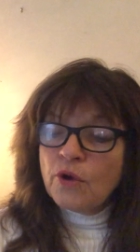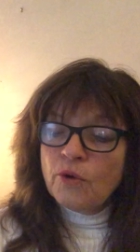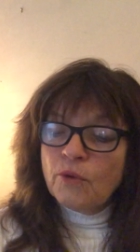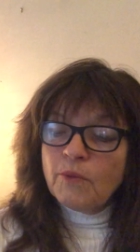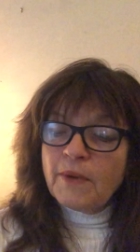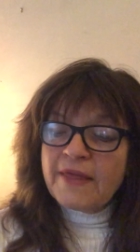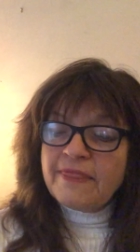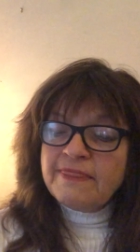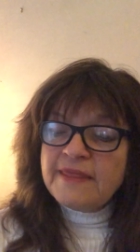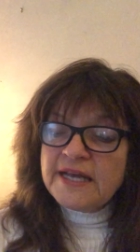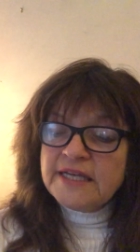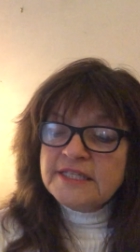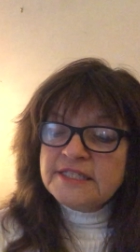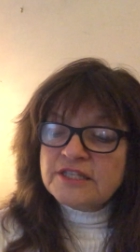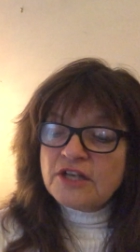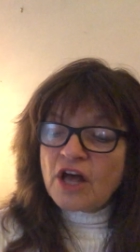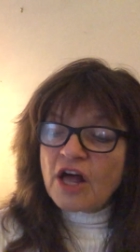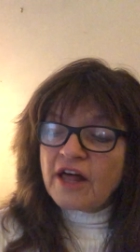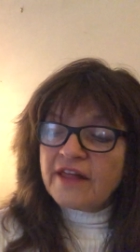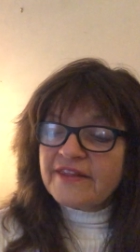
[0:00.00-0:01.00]
When they
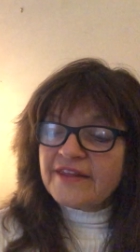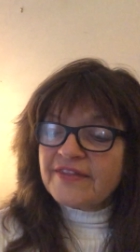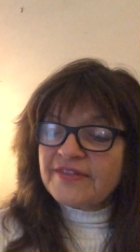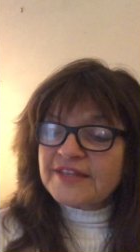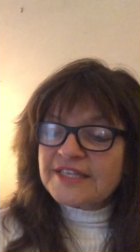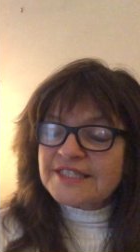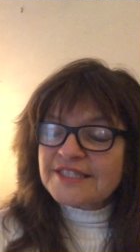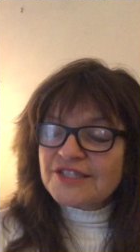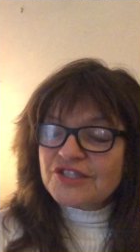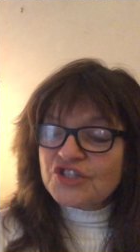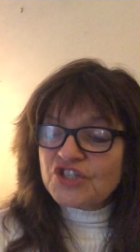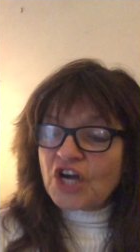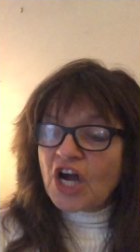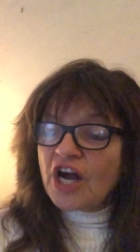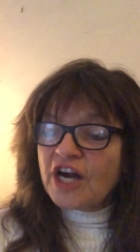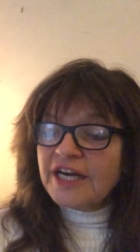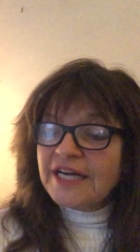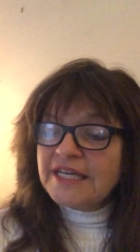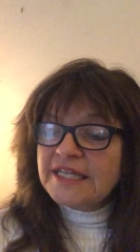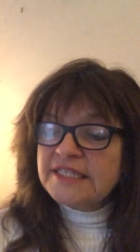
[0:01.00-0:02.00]
saw that the
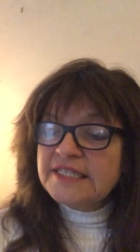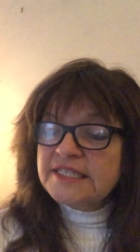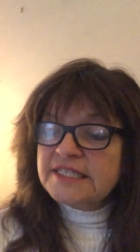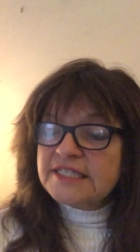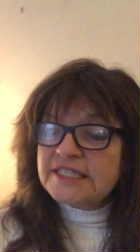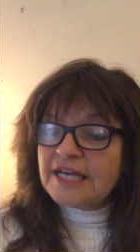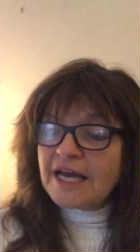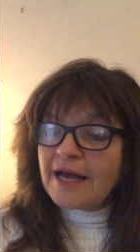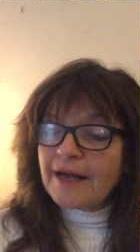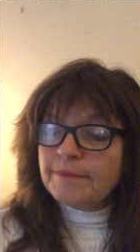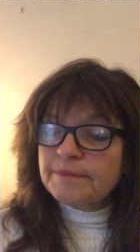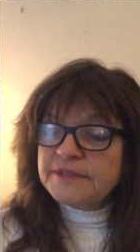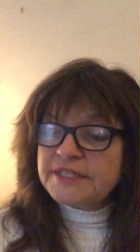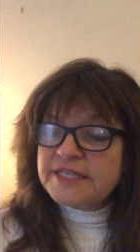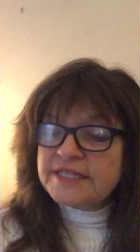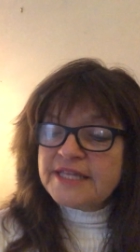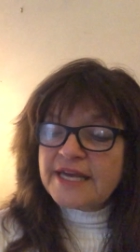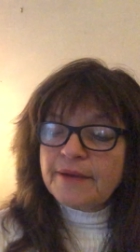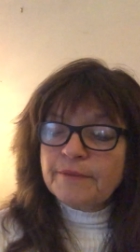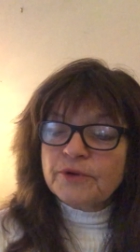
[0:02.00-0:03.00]
star had
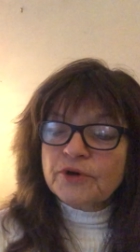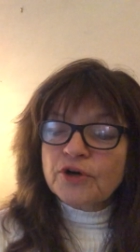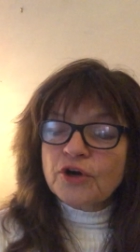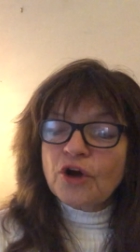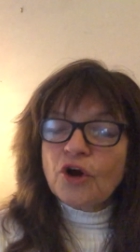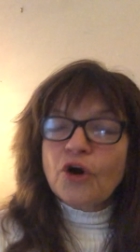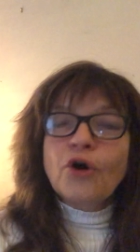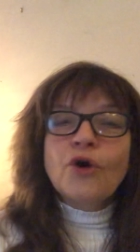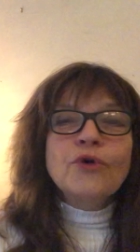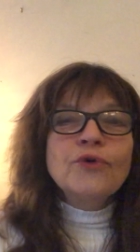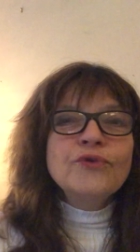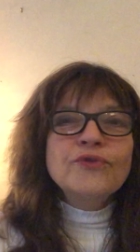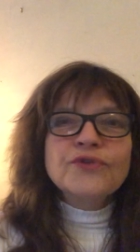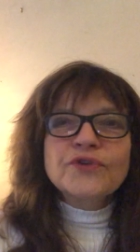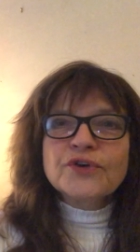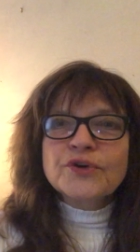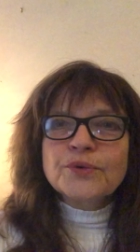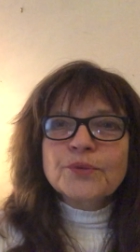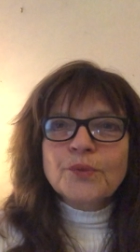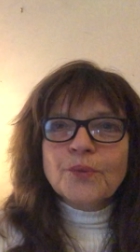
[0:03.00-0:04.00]
stopped, they were
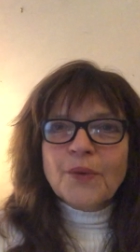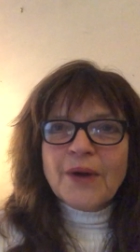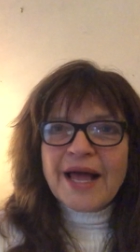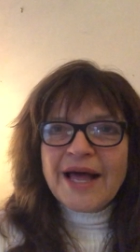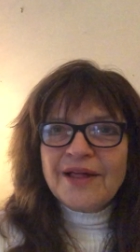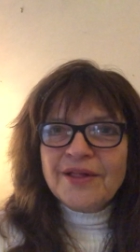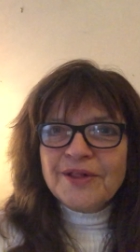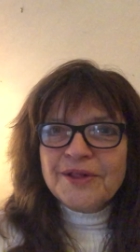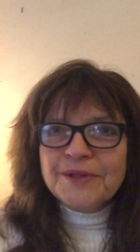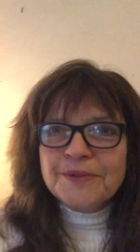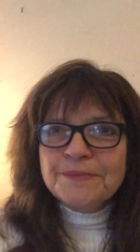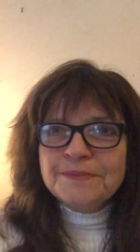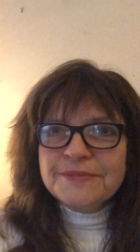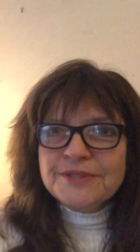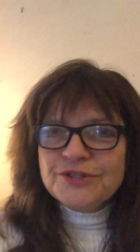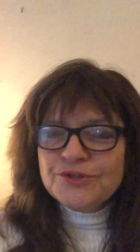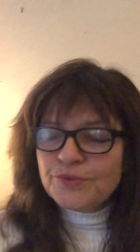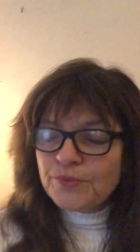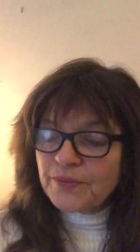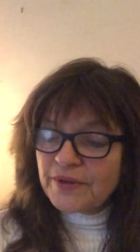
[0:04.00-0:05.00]

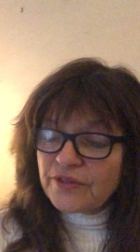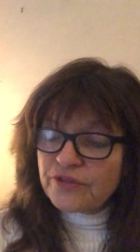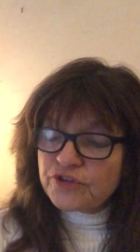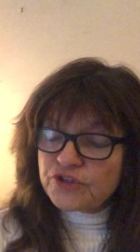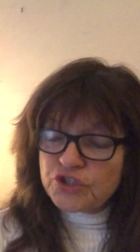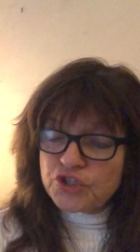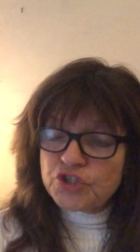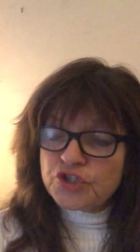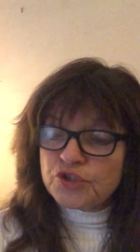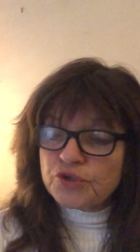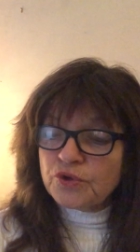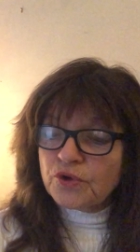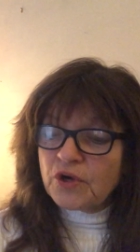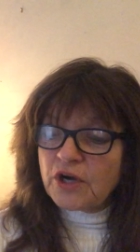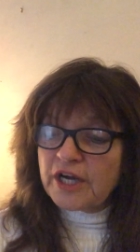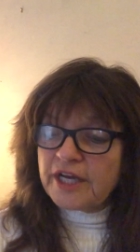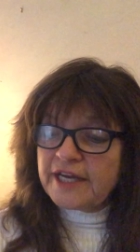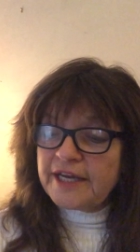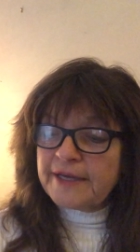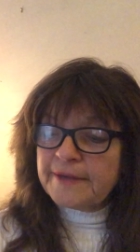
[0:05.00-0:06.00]
overwhelmed with
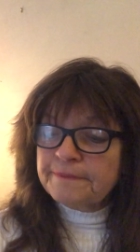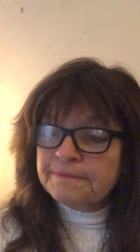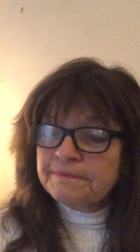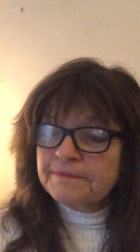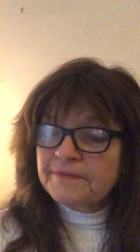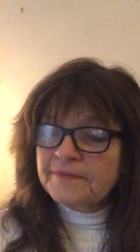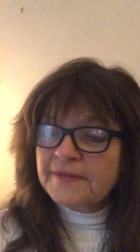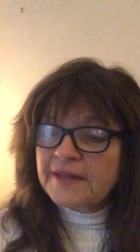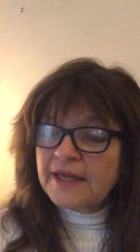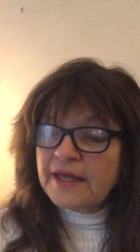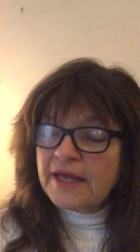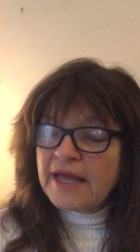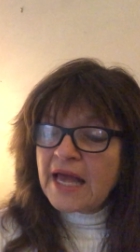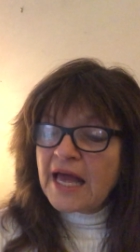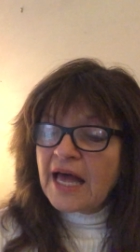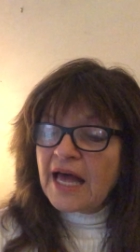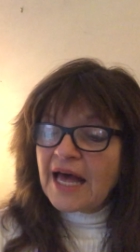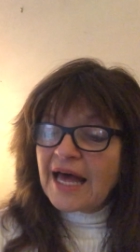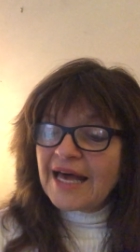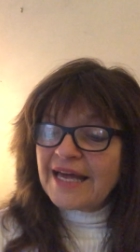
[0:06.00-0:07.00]
joy.
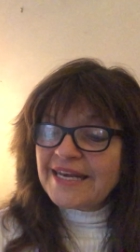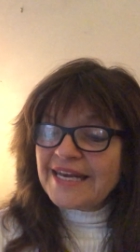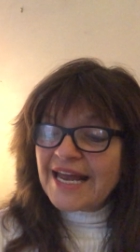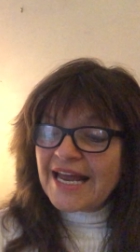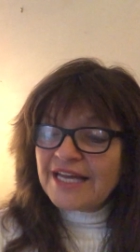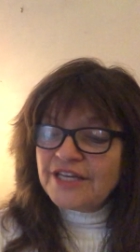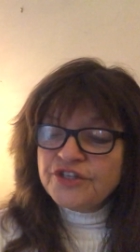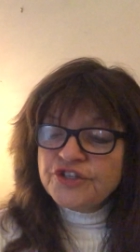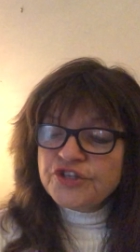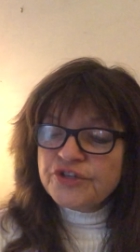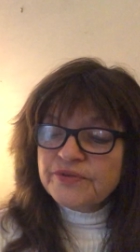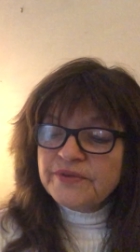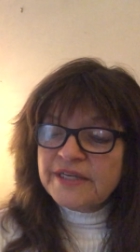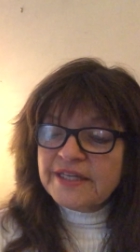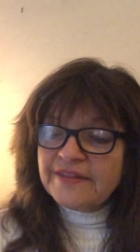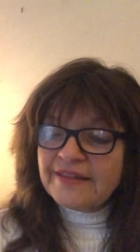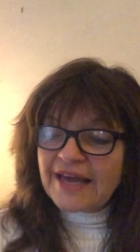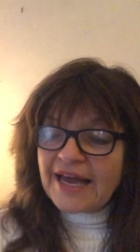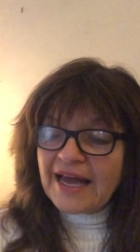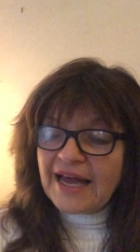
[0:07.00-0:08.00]
On
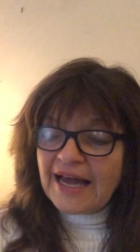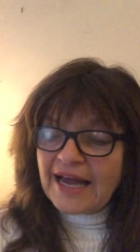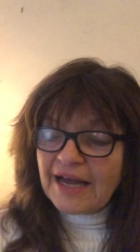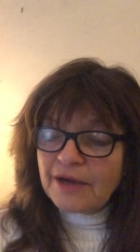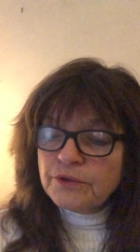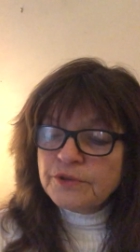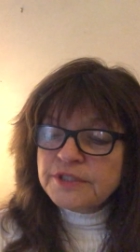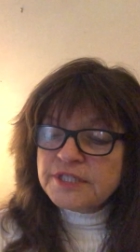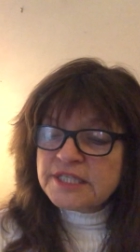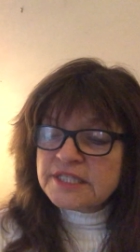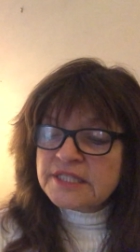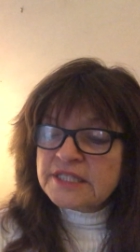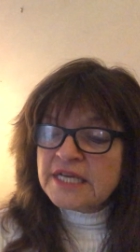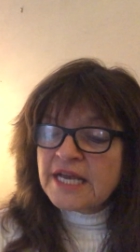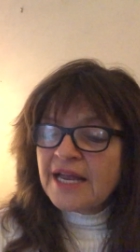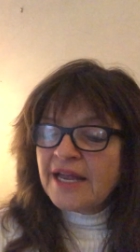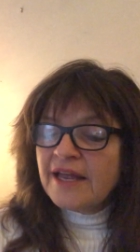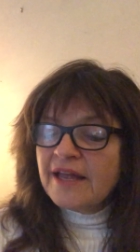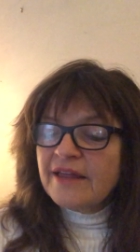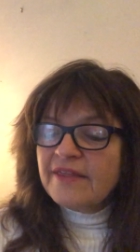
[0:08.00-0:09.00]
entering the house,
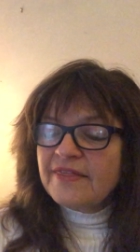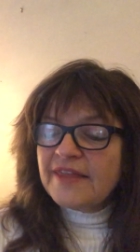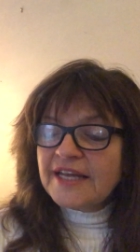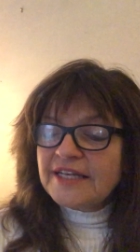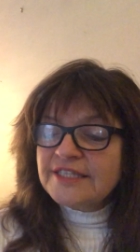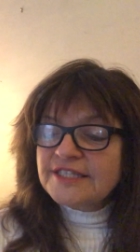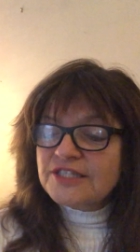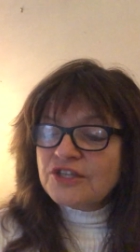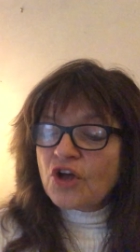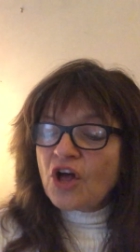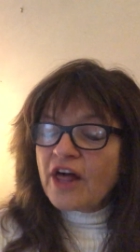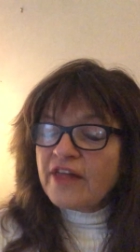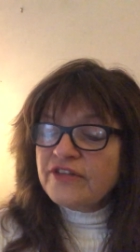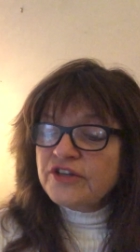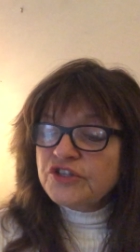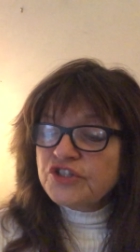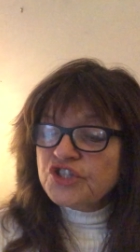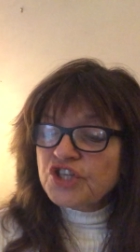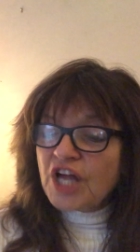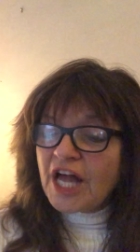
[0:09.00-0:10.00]
they saw
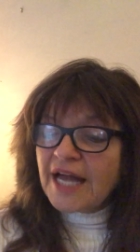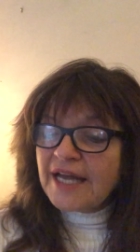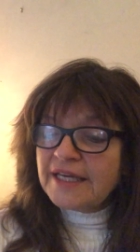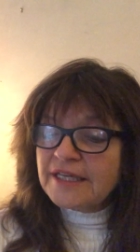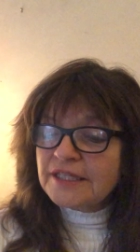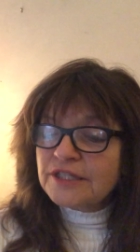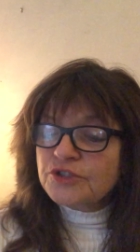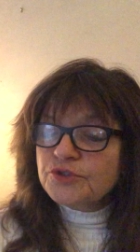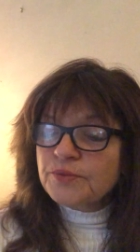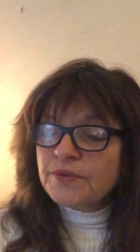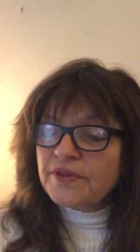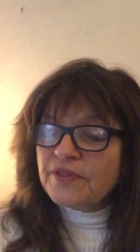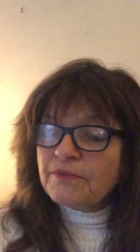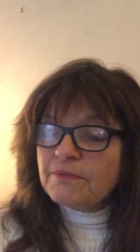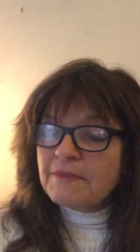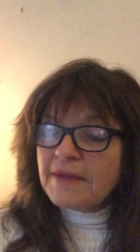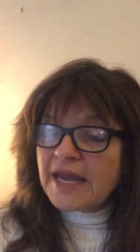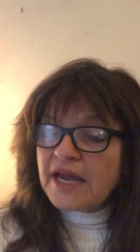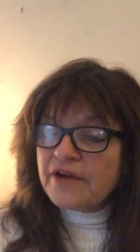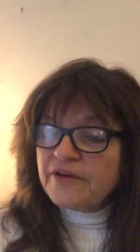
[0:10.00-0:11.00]
the child with
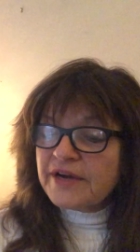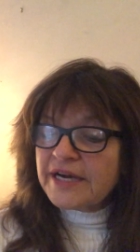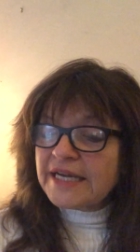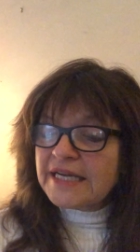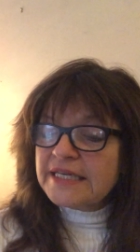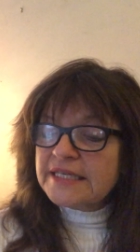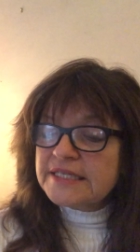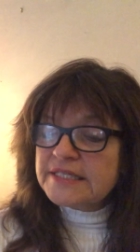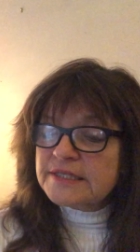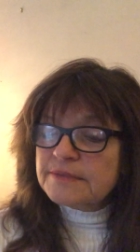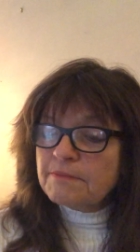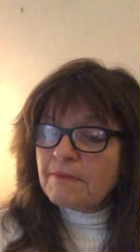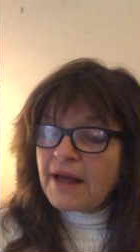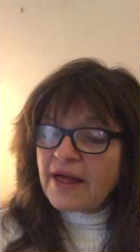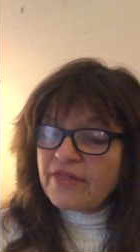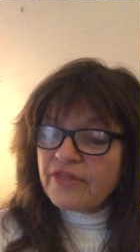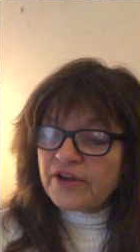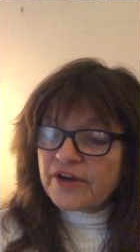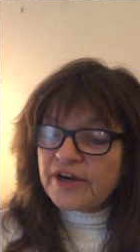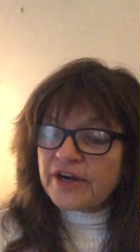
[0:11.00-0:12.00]
Mary, his
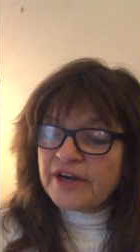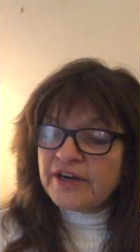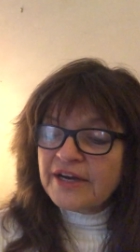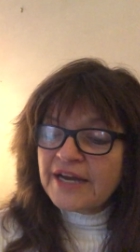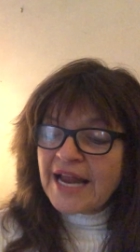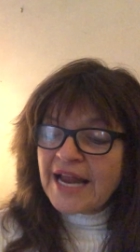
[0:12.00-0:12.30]
mother,